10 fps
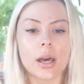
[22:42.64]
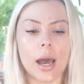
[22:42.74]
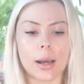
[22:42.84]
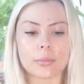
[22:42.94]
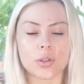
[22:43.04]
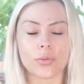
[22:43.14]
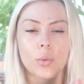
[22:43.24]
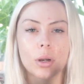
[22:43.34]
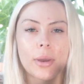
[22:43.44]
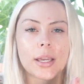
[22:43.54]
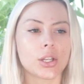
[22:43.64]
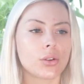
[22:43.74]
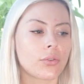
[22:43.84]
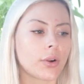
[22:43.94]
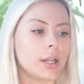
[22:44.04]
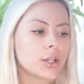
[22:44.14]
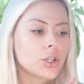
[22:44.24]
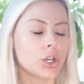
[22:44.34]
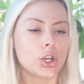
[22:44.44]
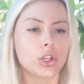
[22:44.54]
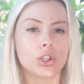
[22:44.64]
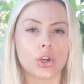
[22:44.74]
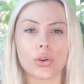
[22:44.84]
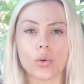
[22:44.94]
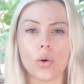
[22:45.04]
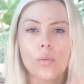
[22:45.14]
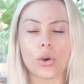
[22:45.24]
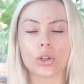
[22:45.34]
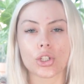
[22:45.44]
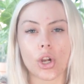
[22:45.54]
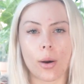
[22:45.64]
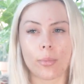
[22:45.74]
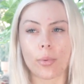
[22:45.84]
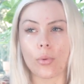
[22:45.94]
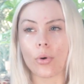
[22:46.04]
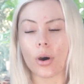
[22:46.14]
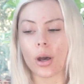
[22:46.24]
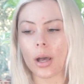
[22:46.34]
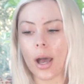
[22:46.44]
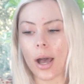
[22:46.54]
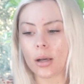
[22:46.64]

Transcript: So if you want to make a new friend, go to a workshop, or